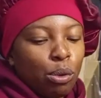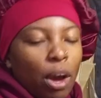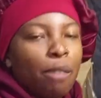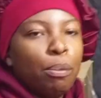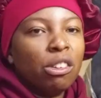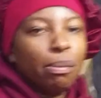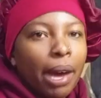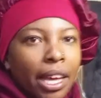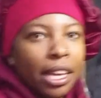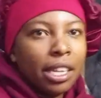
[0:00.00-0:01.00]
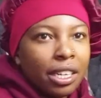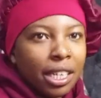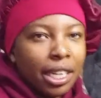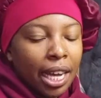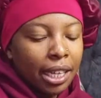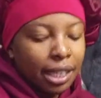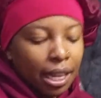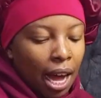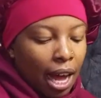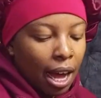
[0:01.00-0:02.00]
So I put my
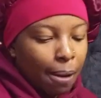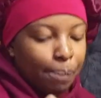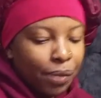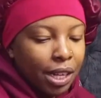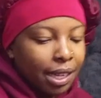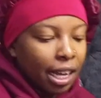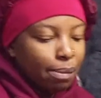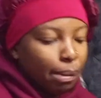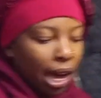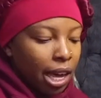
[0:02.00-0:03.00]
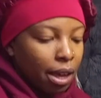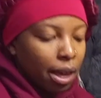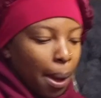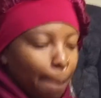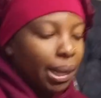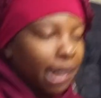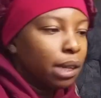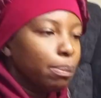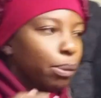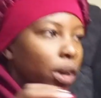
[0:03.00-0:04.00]
ingredients inside my
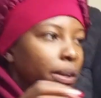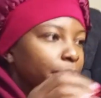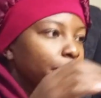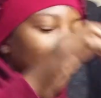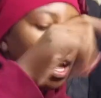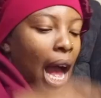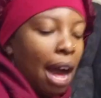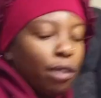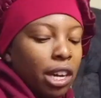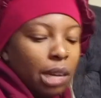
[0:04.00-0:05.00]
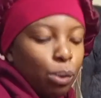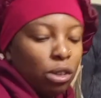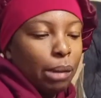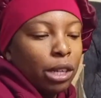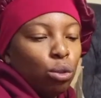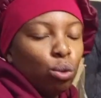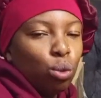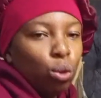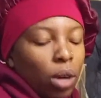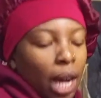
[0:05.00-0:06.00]
mixing bowl. I've already put my
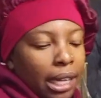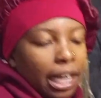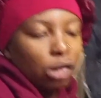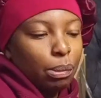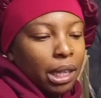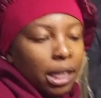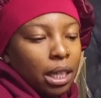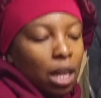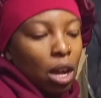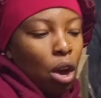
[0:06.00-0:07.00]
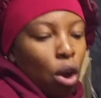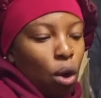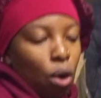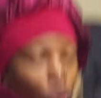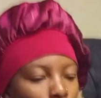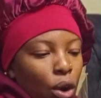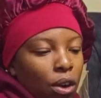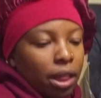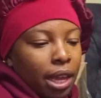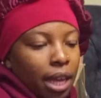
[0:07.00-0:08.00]
two attachments
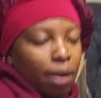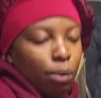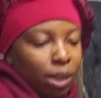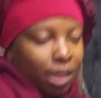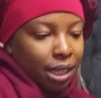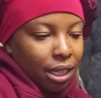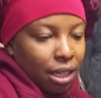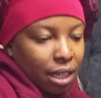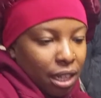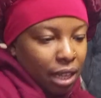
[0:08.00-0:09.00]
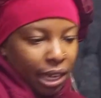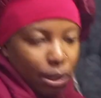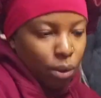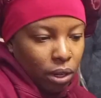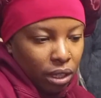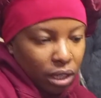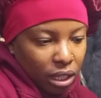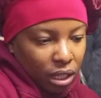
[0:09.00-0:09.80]
or the whisk that I want.